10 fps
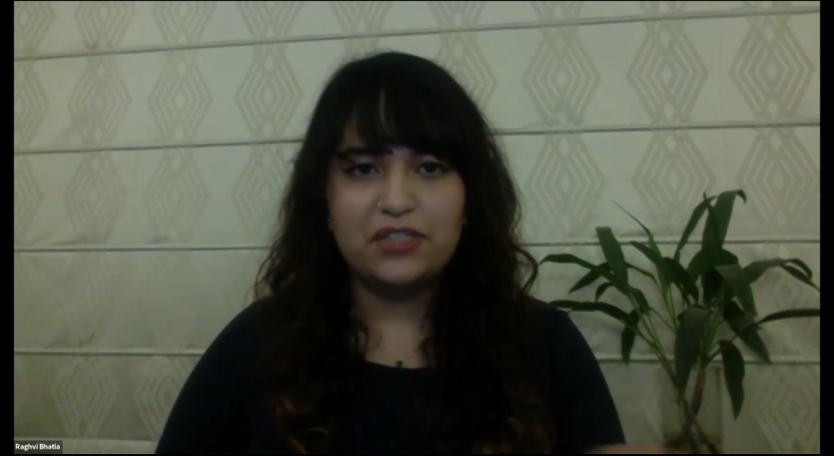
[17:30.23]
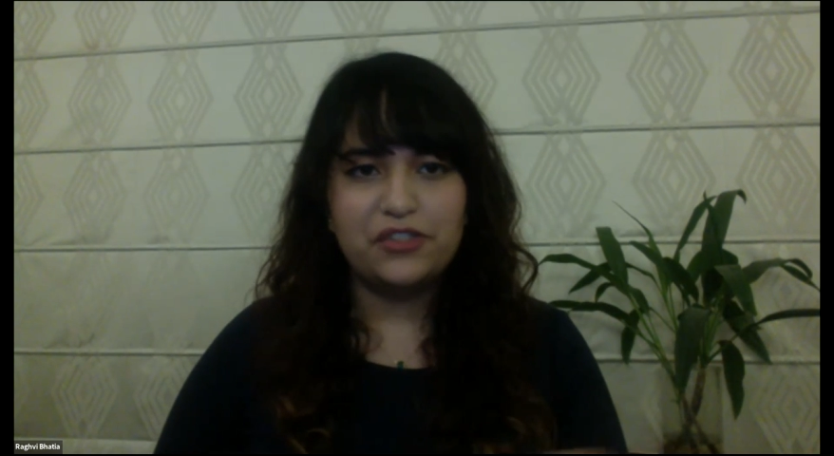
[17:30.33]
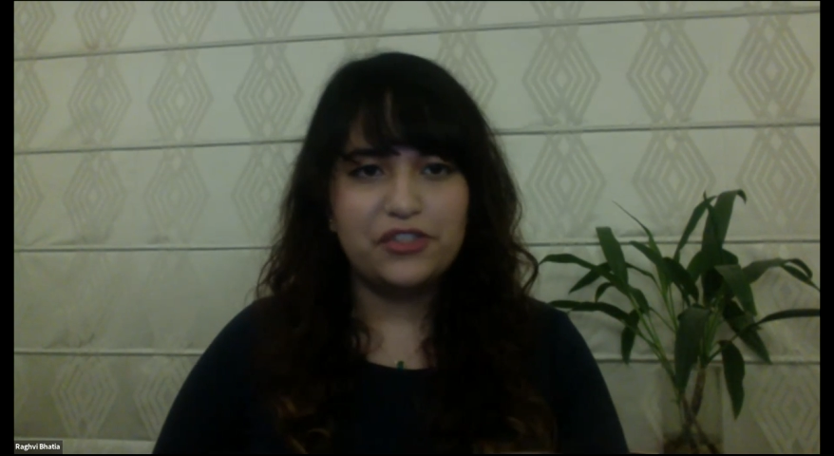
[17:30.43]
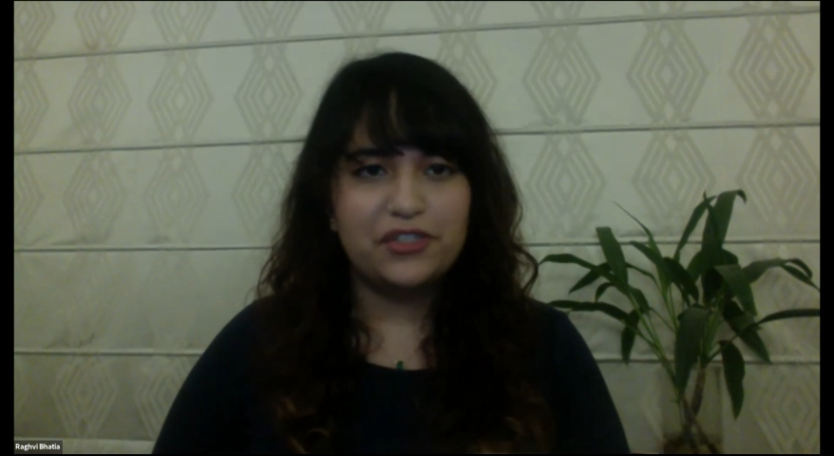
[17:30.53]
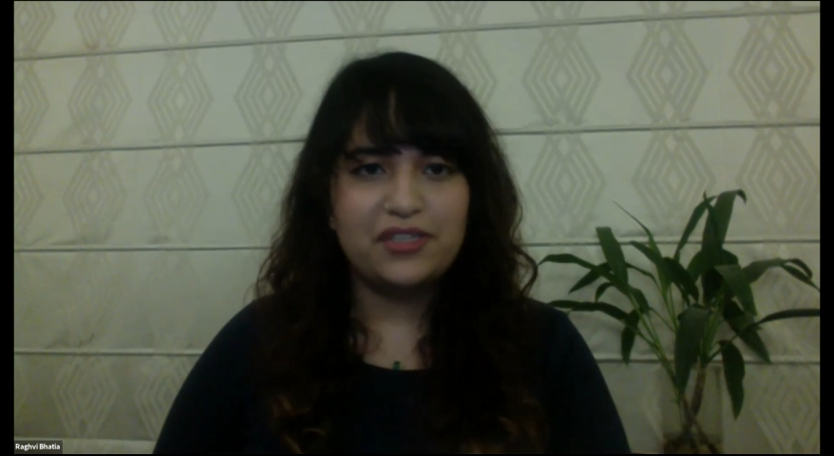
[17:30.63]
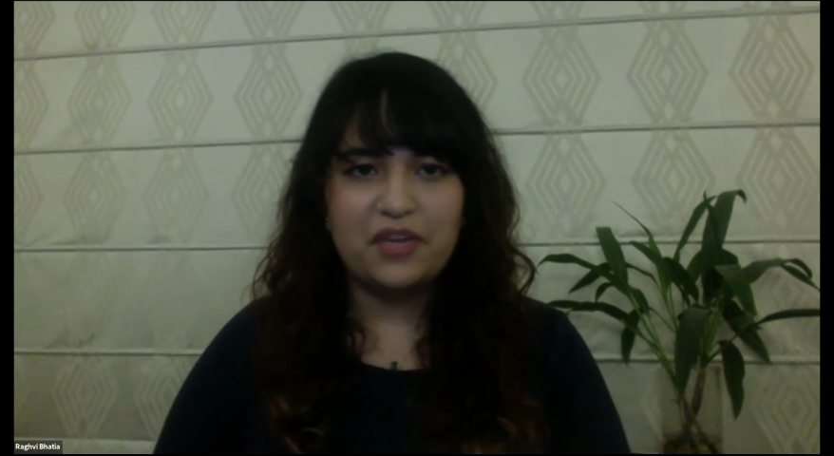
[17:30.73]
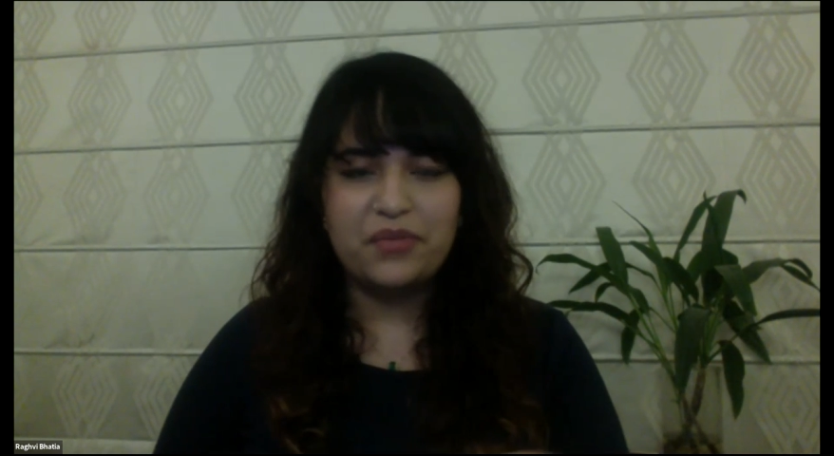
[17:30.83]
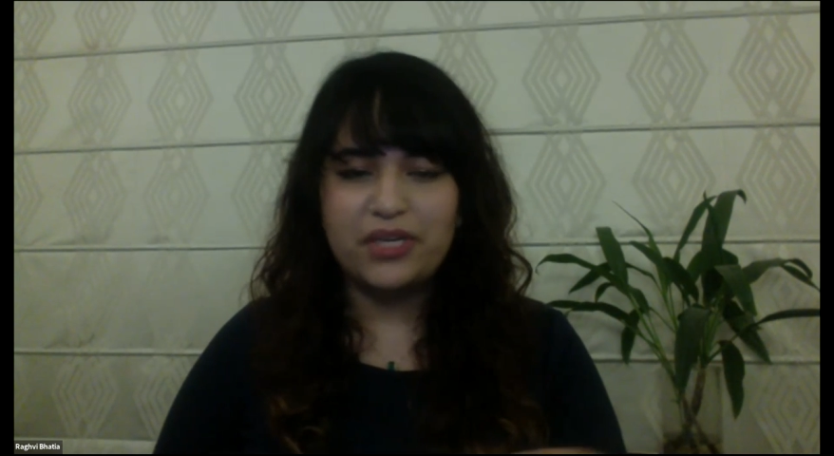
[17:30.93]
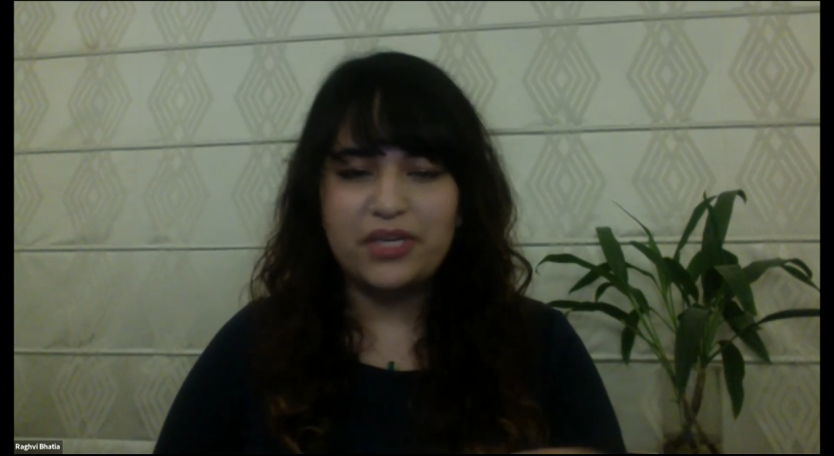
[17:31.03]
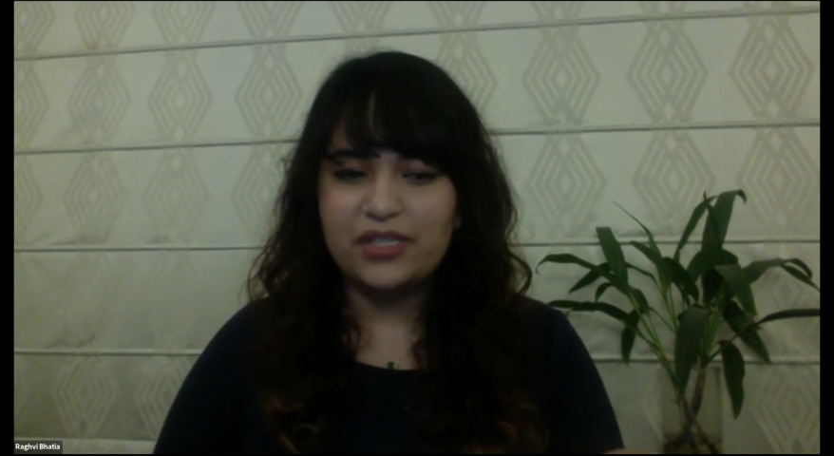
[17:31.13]
and just
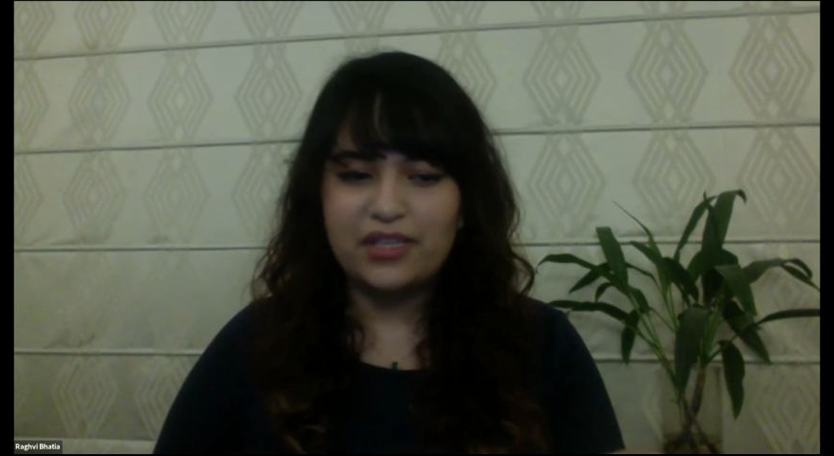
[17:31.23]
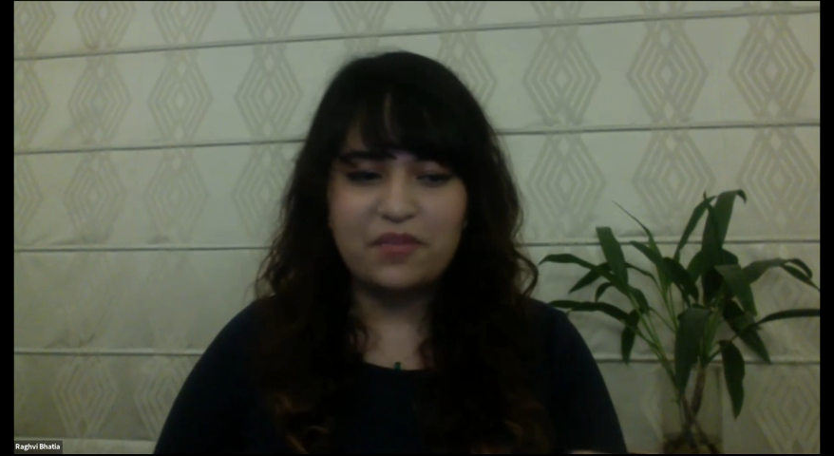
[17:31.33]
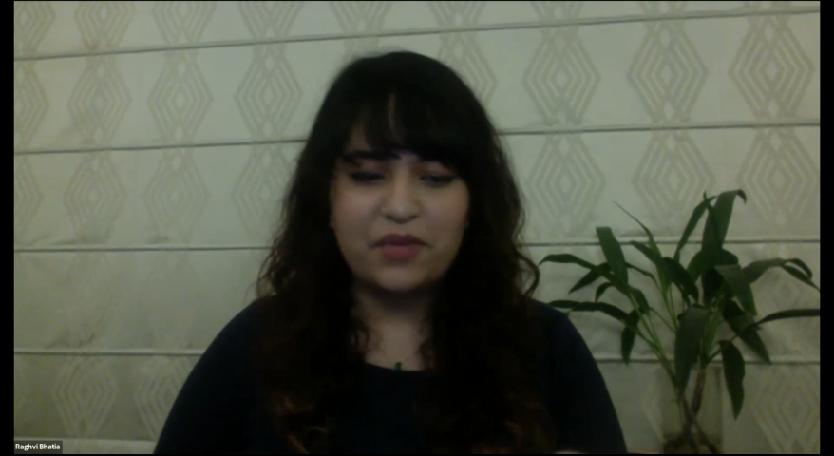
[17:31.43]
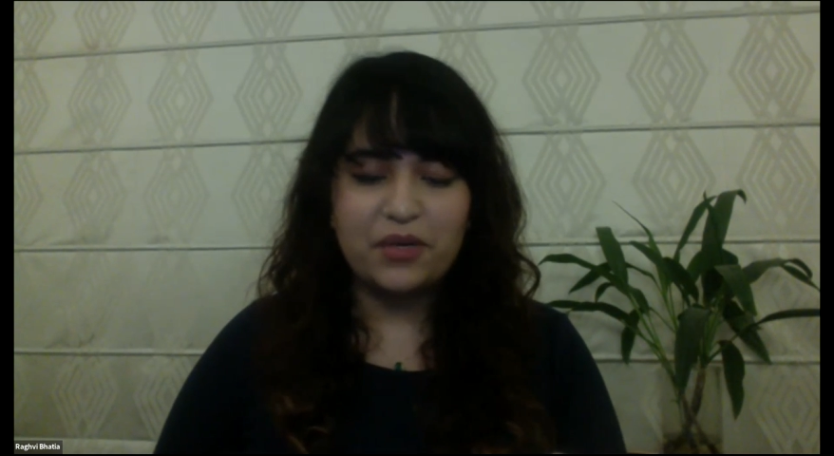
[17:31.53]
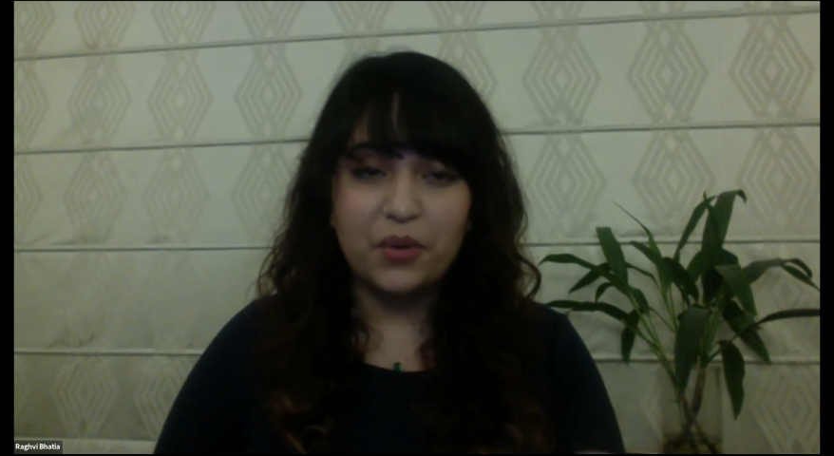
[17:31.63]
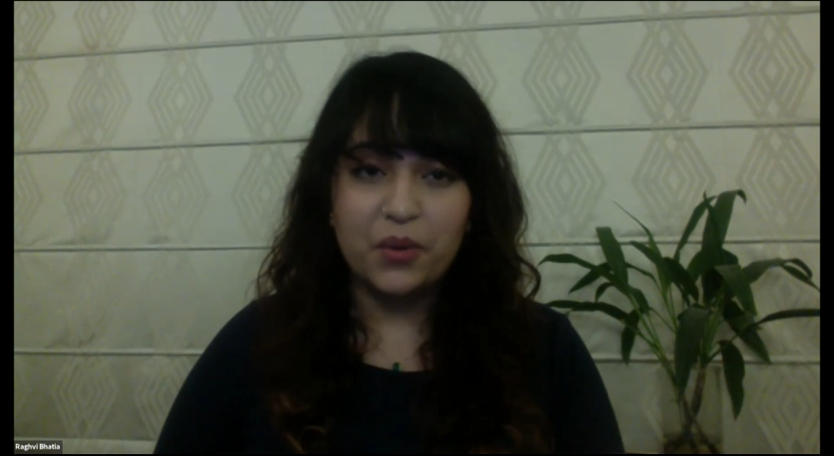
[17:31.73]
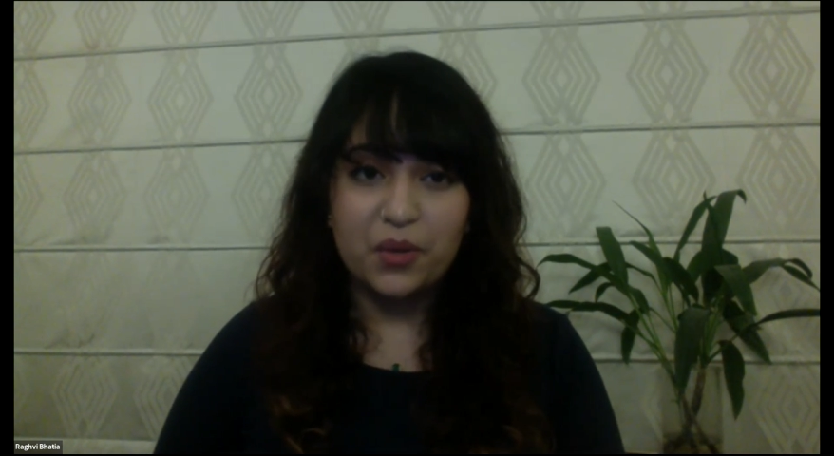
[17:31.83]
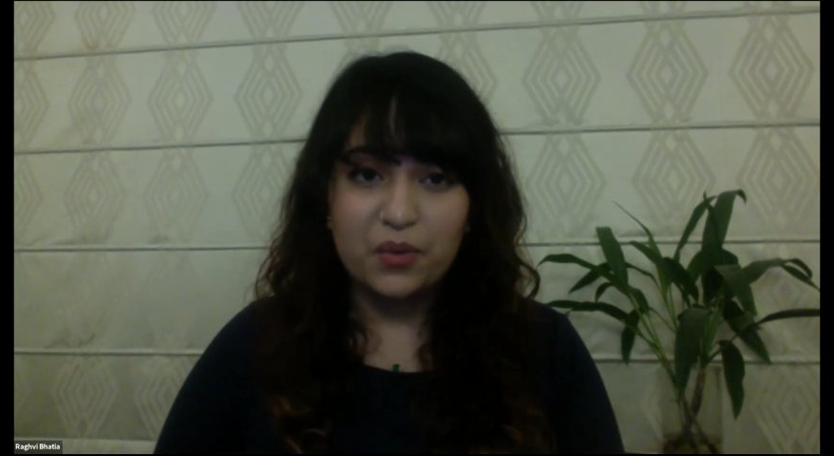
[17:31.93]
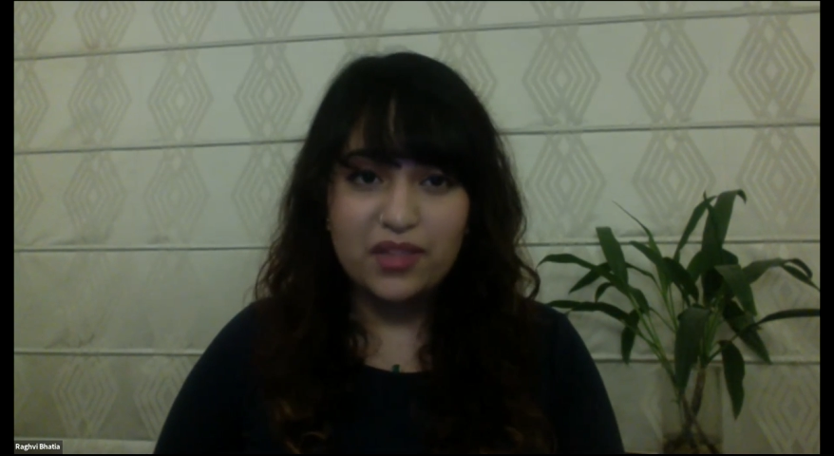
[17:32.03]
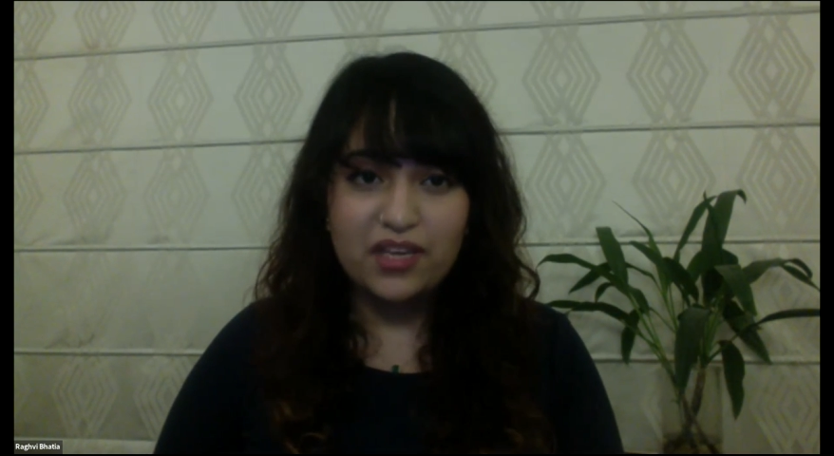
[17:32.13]
embracing them and going with